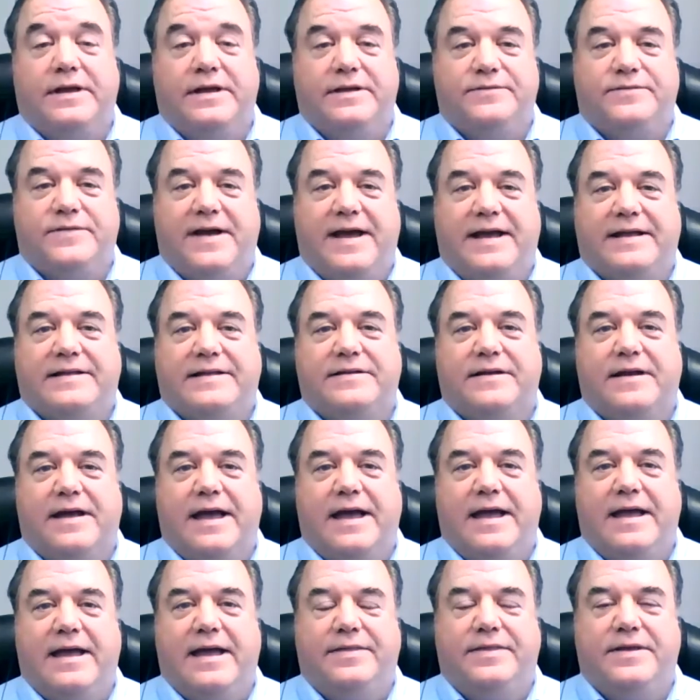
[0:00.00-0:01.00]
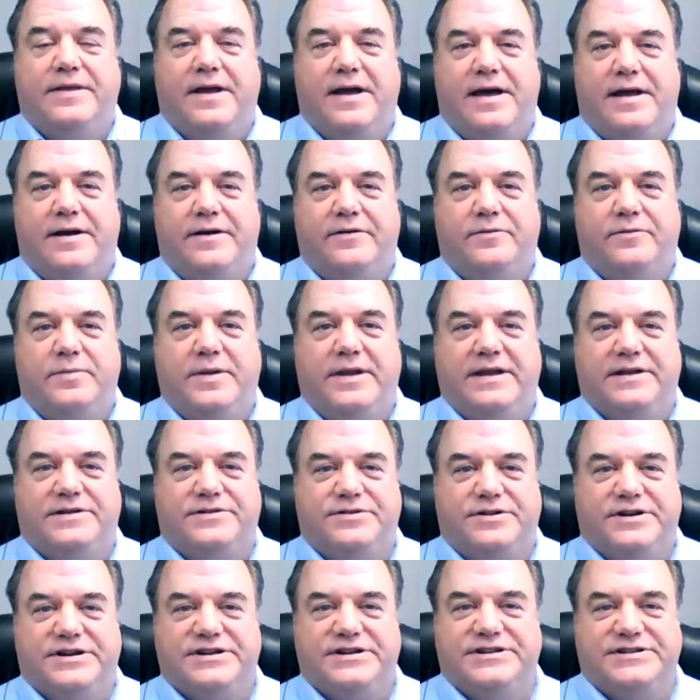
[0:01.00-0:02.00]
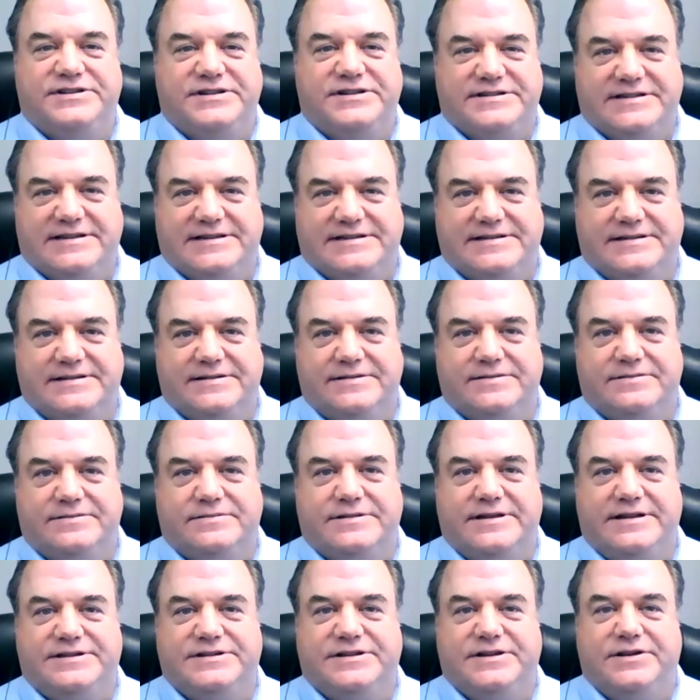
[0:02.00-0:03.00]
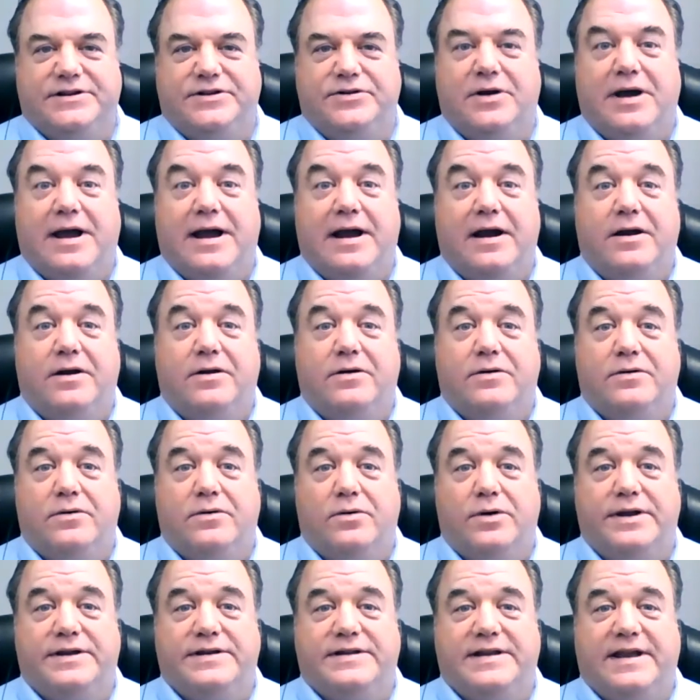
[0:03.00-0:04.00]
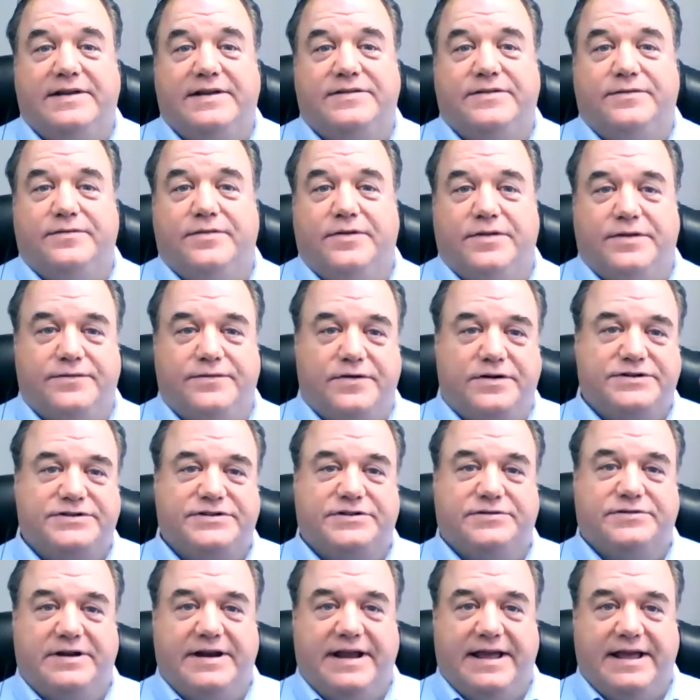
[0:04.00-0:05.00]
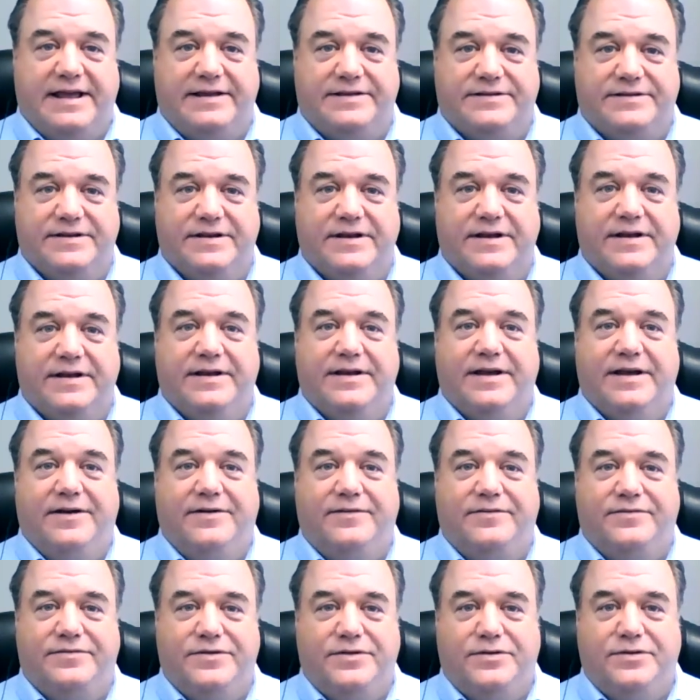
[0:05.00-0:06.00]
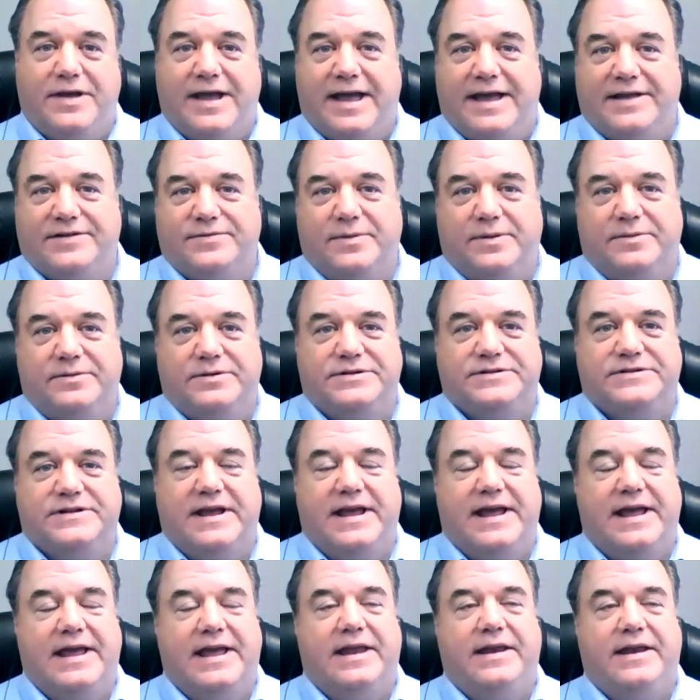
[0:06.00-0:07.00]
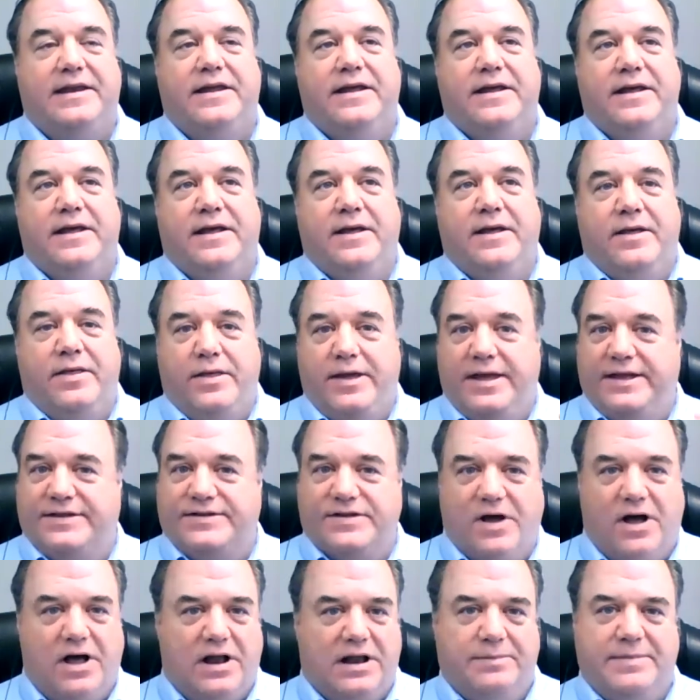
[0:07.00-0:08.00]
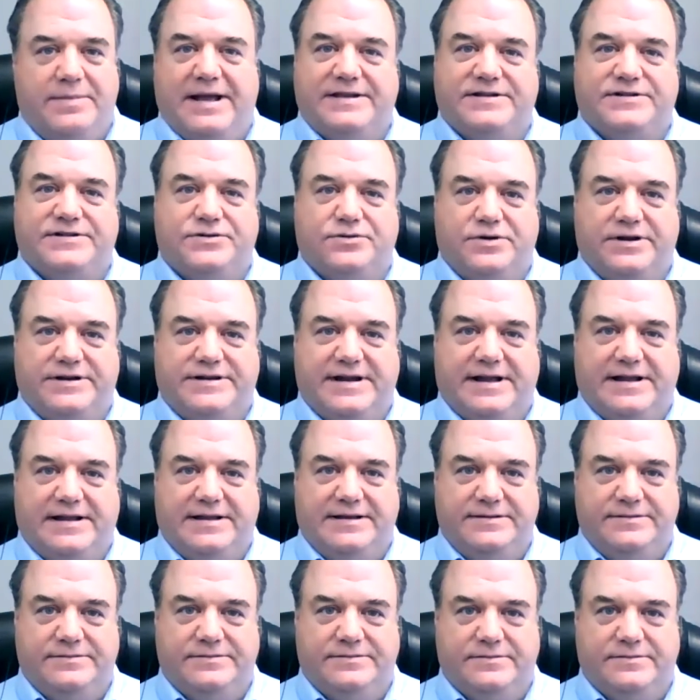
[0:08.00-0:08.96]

In fact, I had the honor of being a traditions assistant, teaching new hire orientation for the first 3 days of new cast members. And it's all about storytelling.